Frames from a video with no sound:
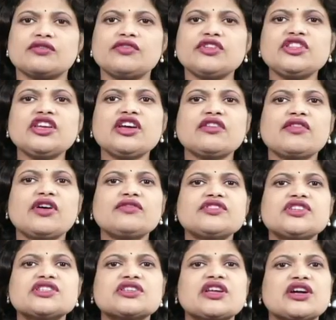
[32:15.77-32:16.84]
With the
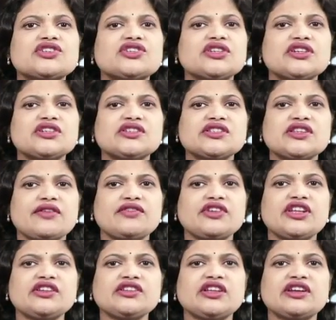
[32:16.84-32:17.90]
above discussion, it is
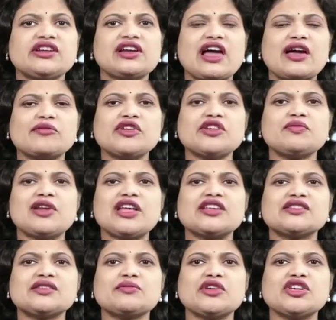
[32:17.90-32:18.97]
evident that climate
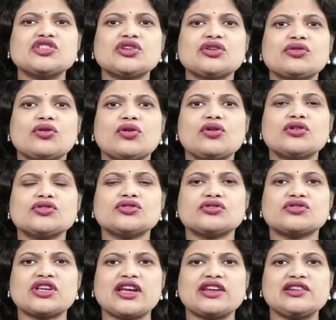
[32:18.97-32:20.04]
plays a major role on
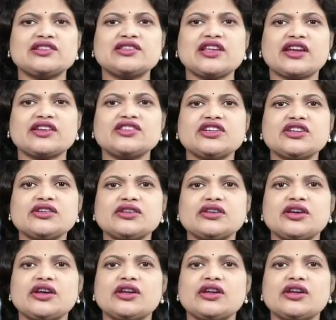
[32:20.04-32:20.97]
societal sector.